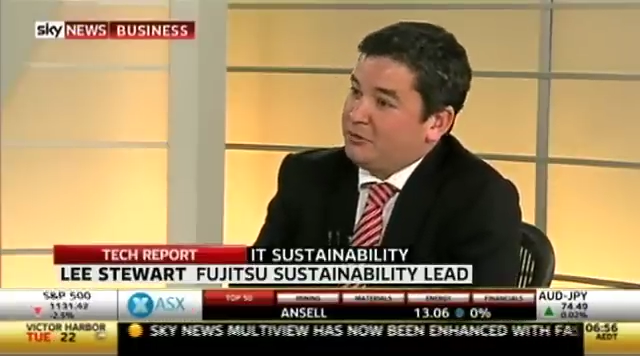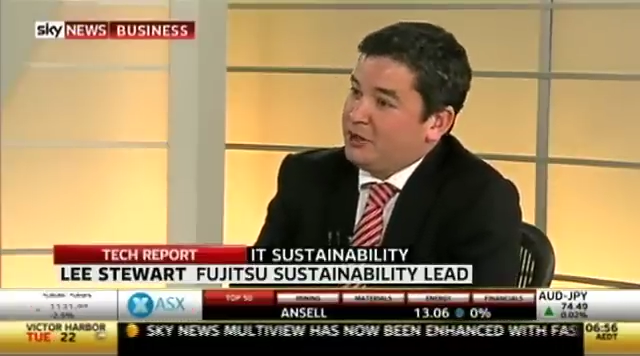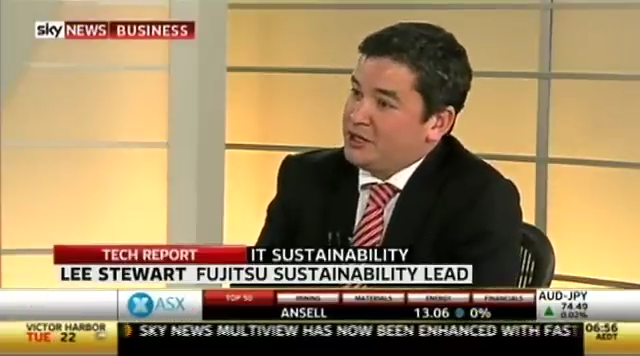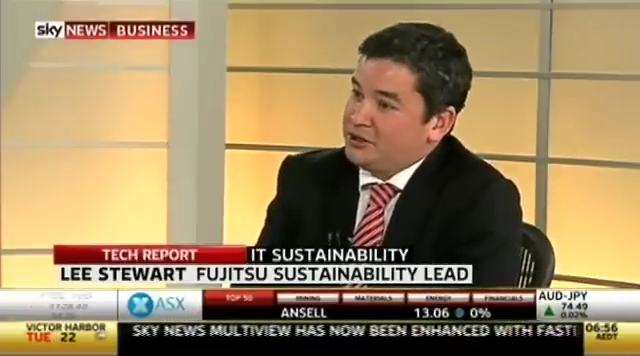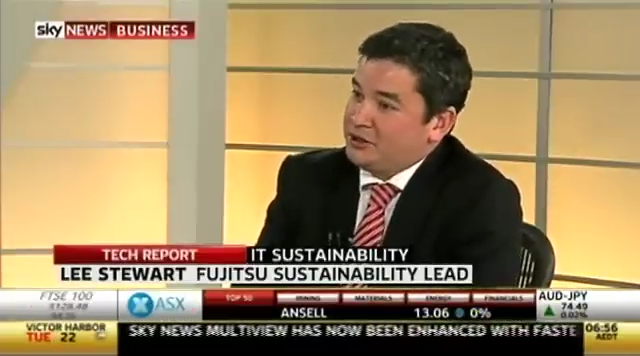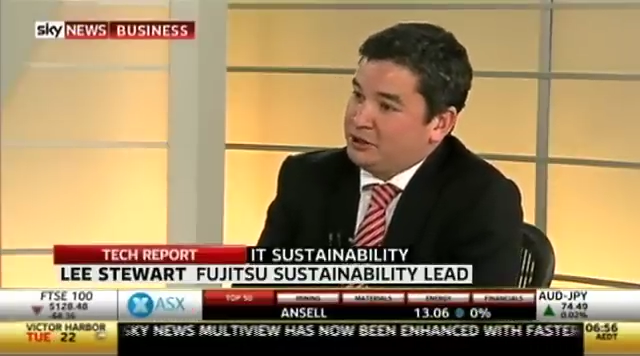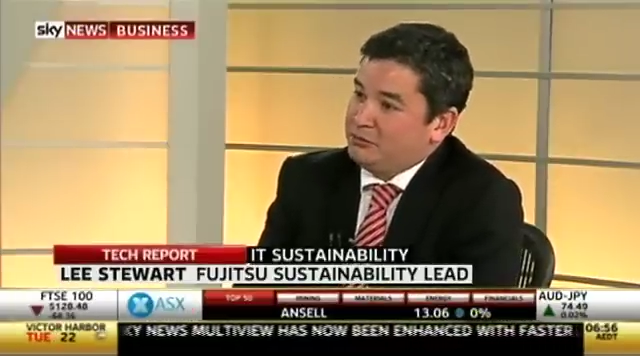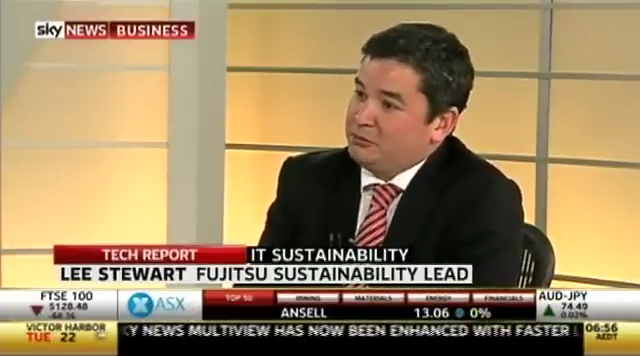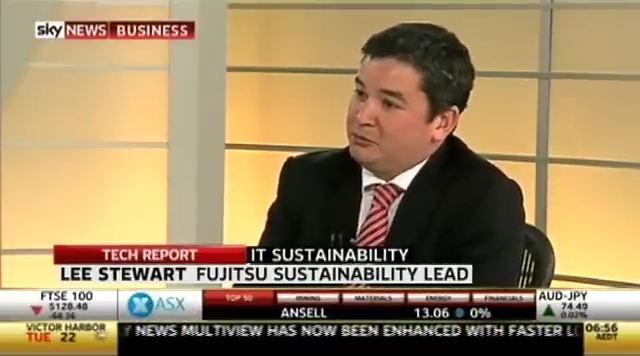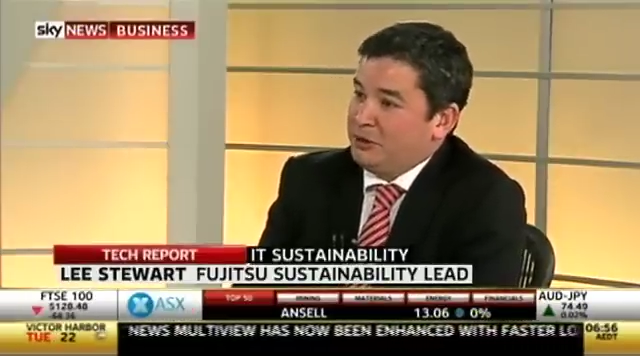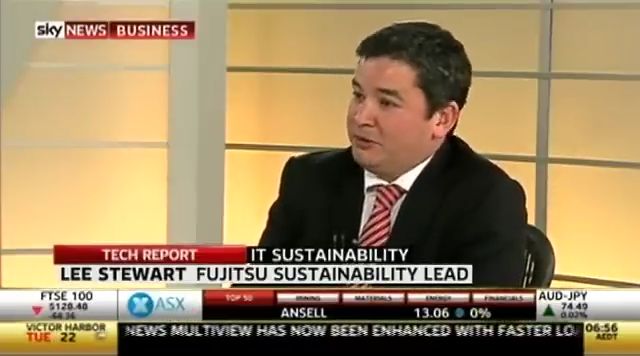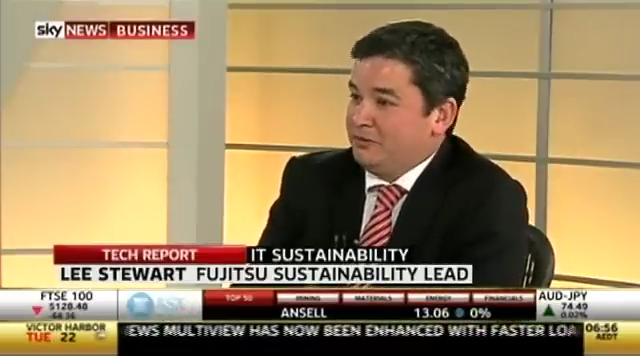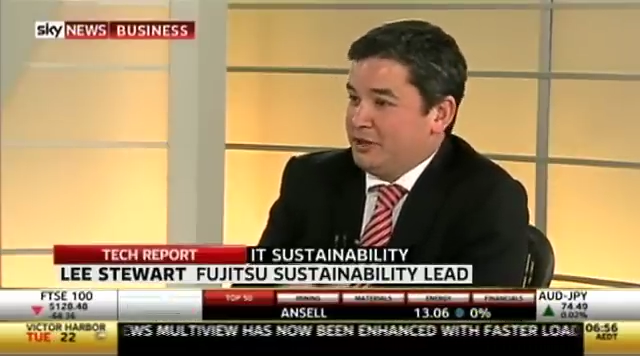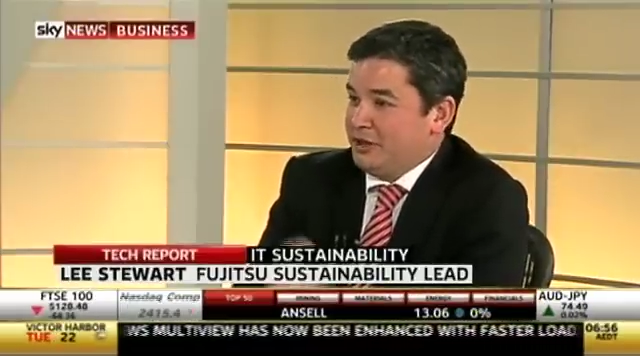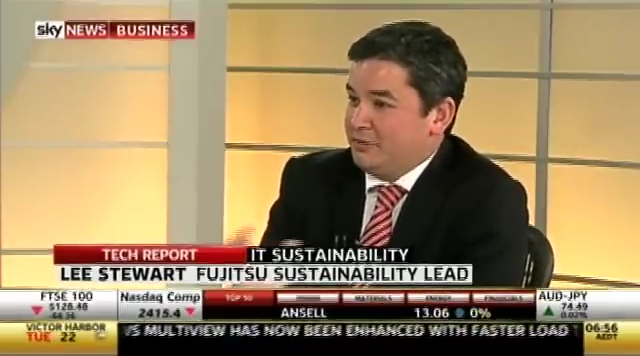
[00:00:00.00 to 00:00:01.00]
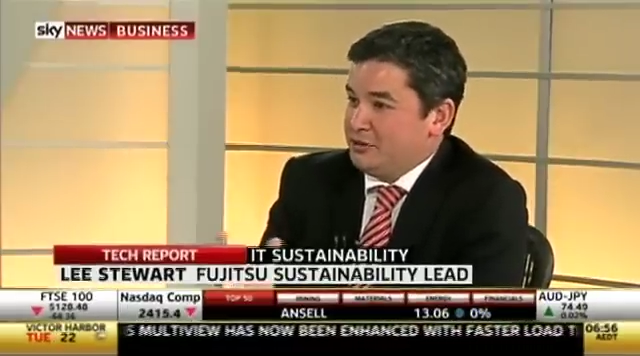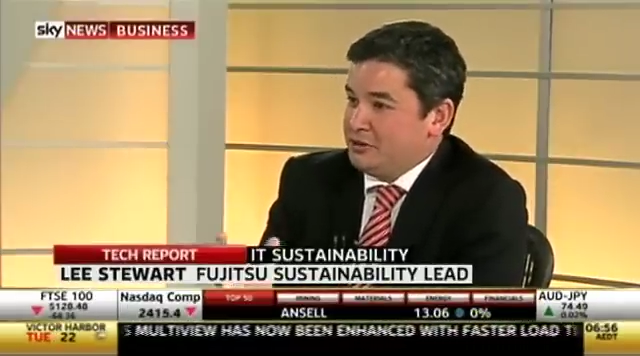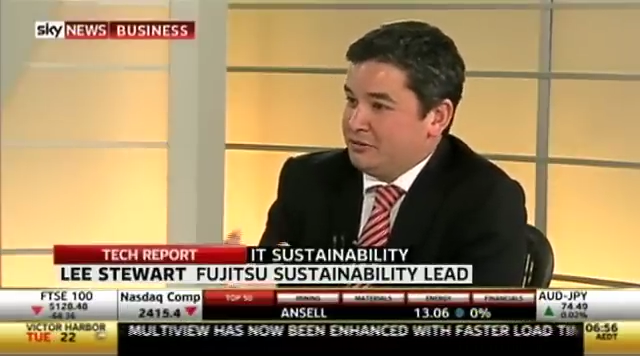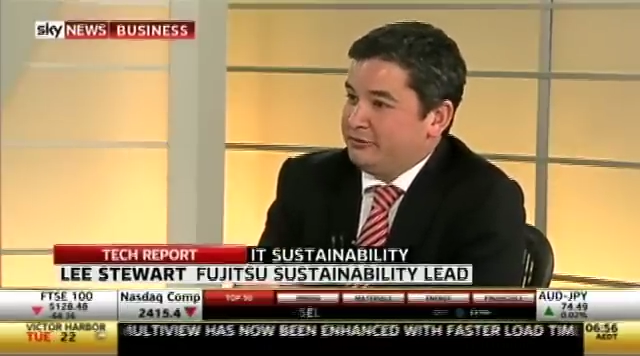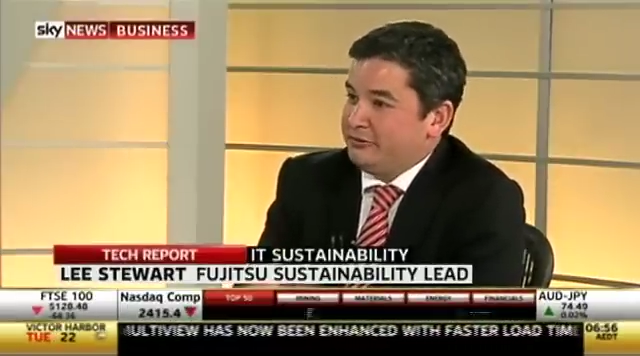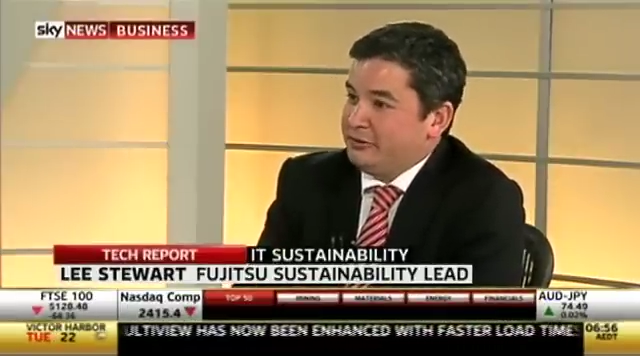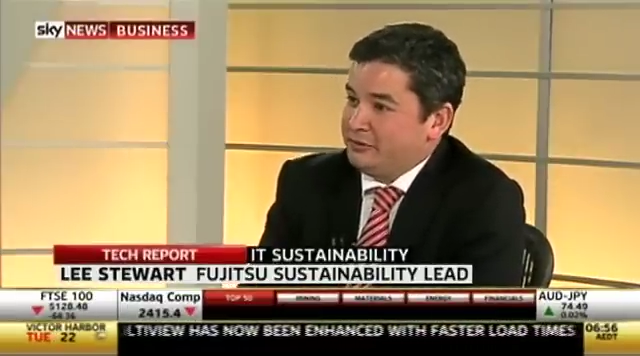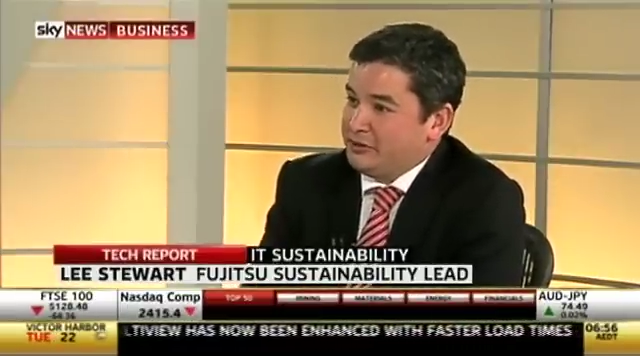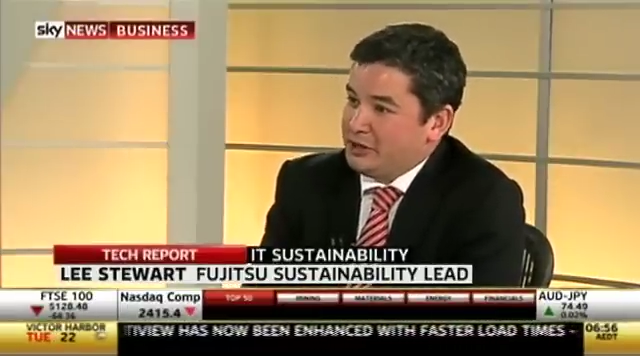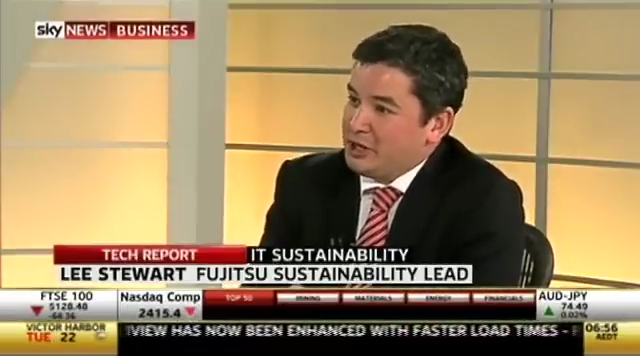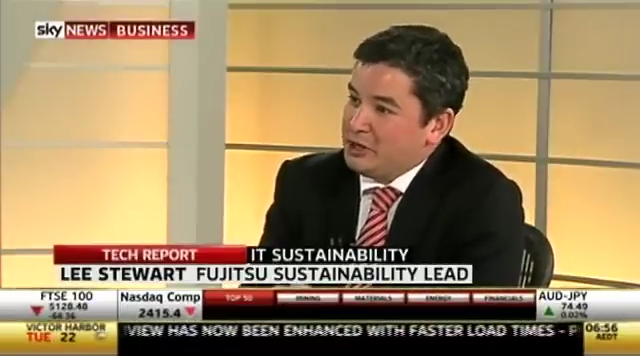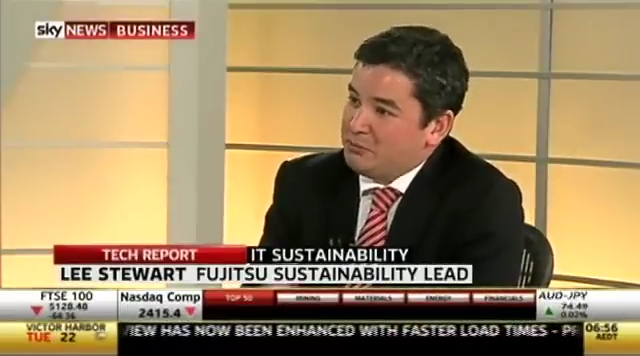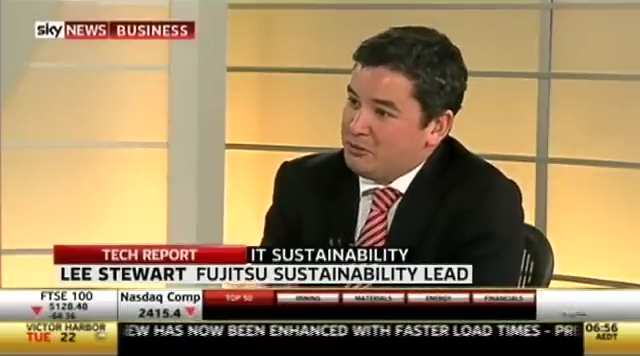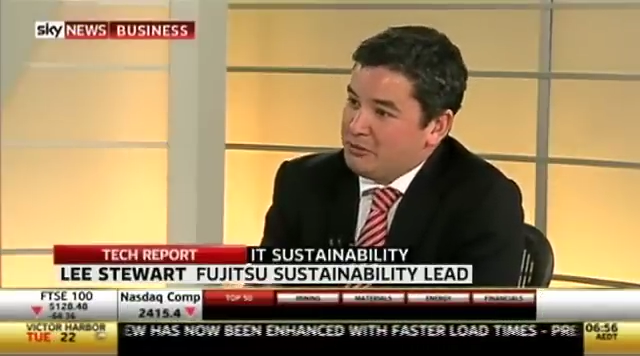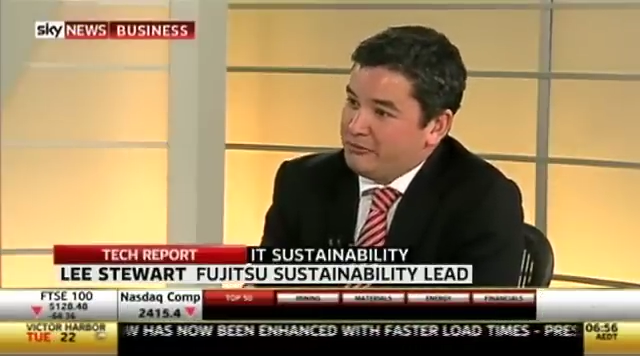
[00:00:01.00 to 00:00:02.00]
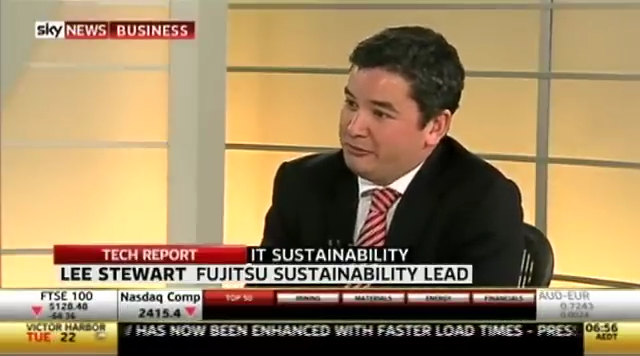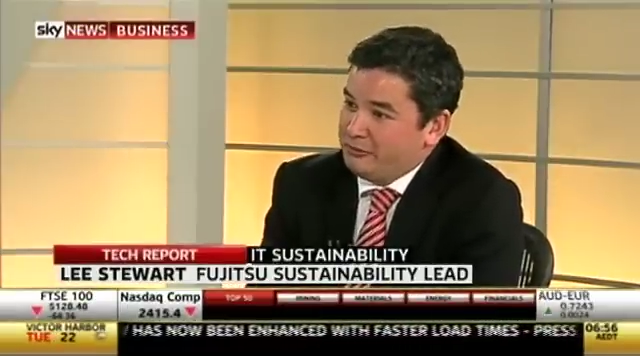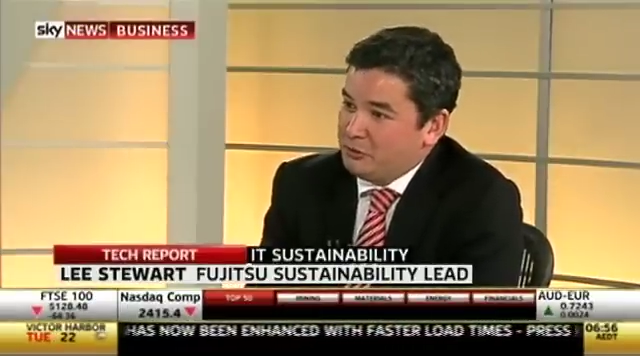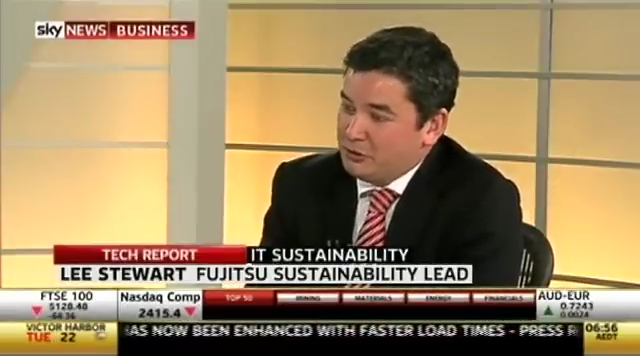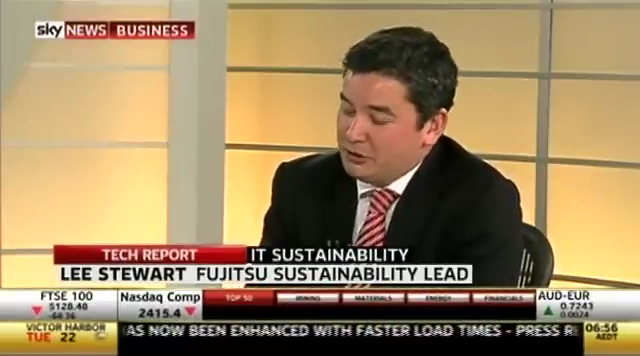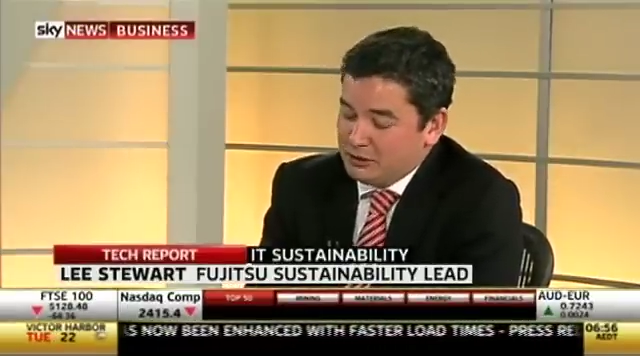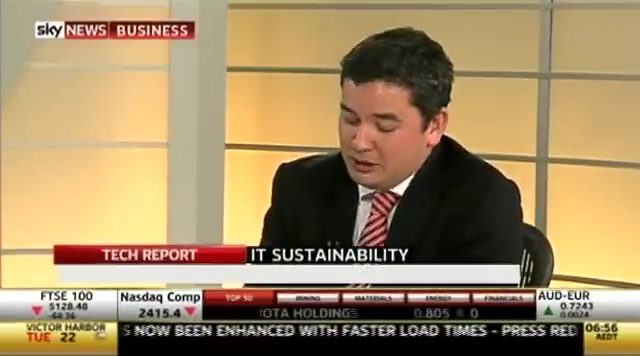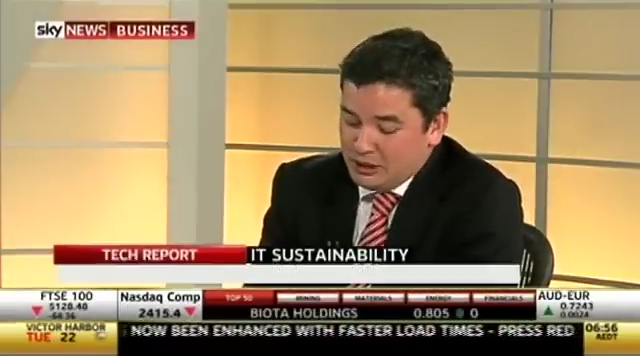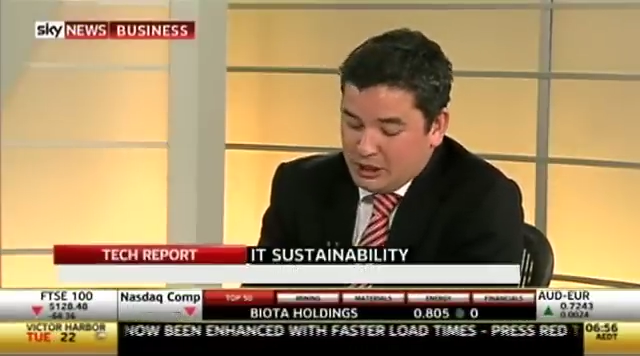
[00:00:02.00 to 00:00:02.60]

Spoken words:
we're actually above the average of 58.4.